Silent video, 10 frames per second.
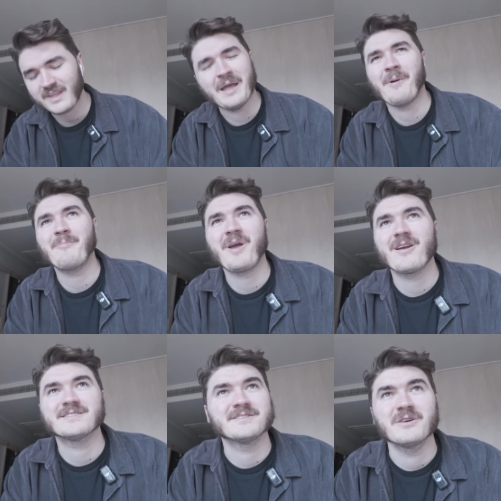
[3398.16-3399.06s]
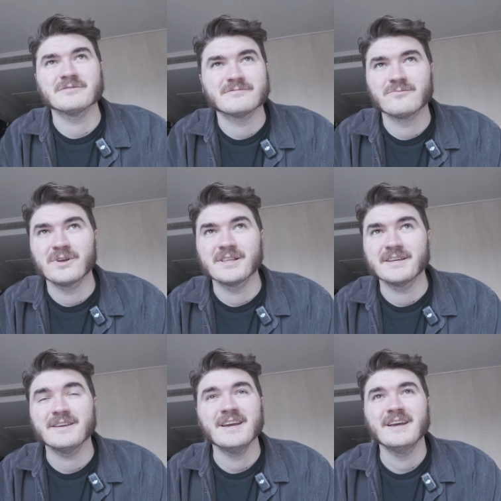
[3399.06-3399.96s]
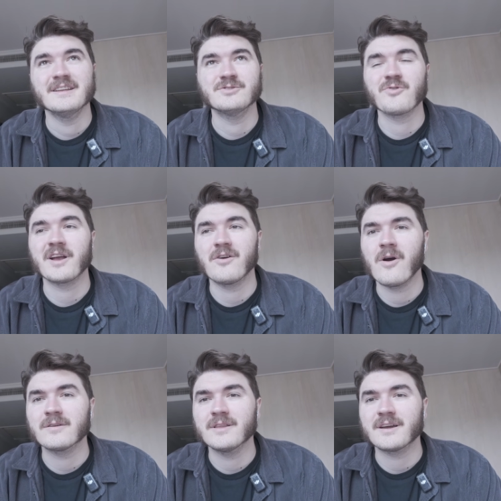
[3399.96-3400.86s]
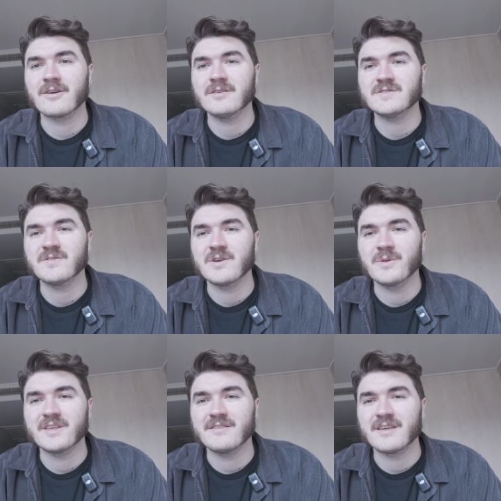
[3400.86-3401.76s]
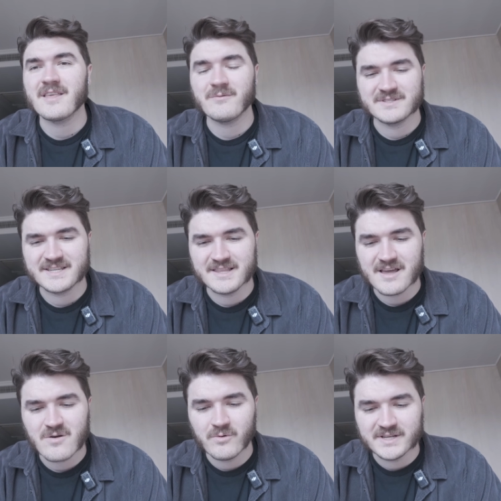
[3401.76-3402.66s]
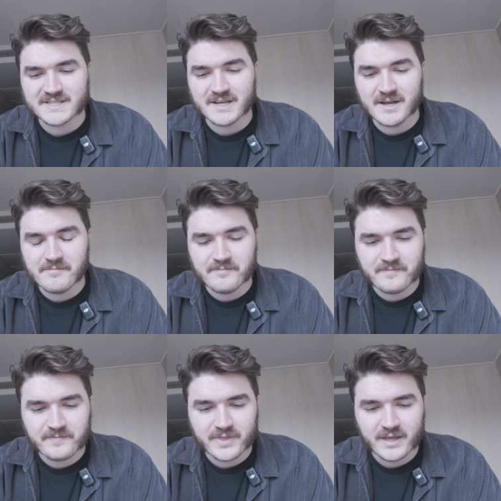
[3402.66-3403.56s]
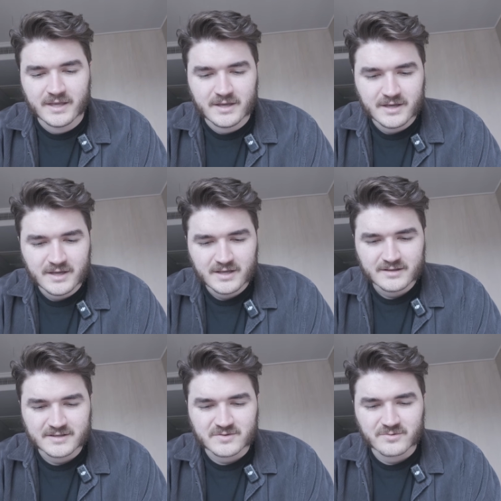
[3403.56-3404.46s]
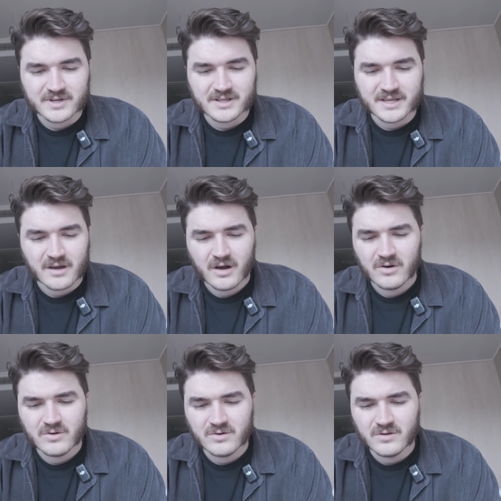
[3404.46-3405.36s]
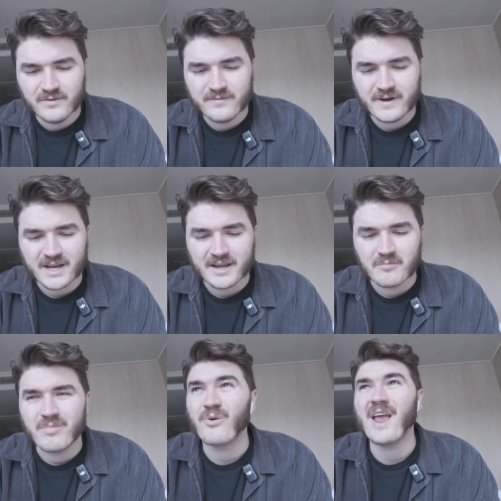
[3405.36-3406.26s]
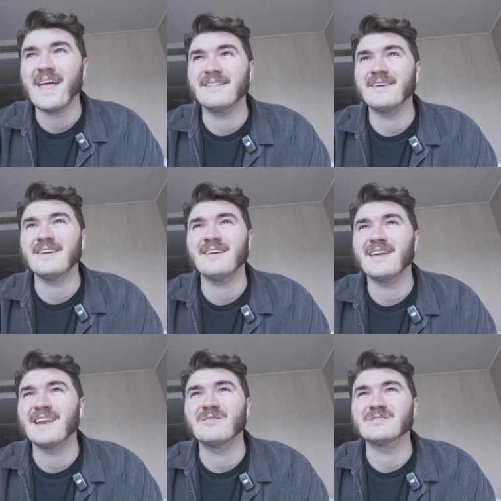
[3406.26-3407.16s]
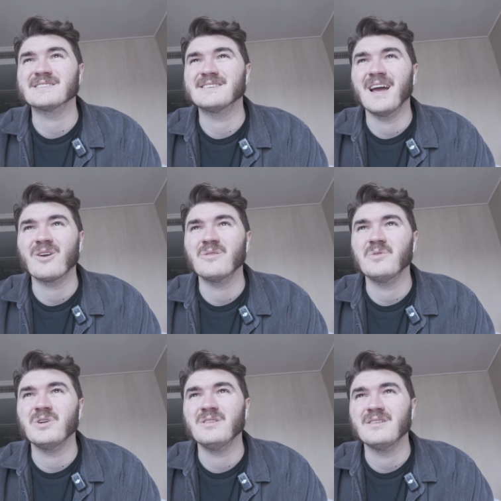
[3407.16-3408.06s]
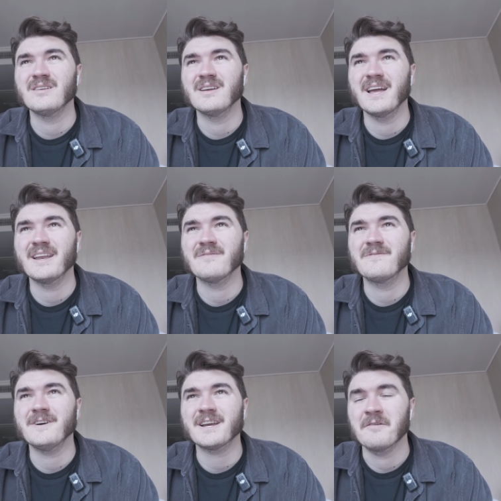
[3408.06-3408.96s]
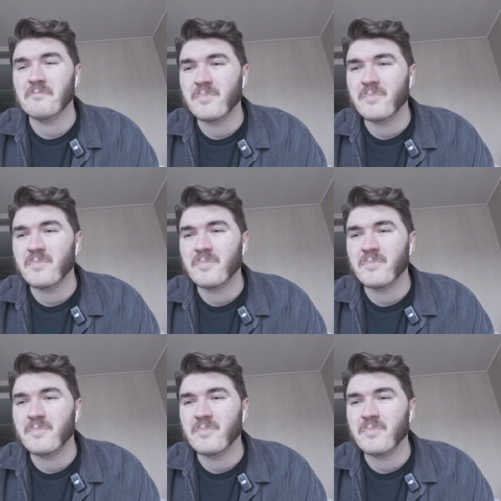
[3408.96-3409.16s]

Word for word: And my parents don't really drink hard liquor. So the only thing that was in there was um, this really old fucking brandy, and it was terrible and it fucking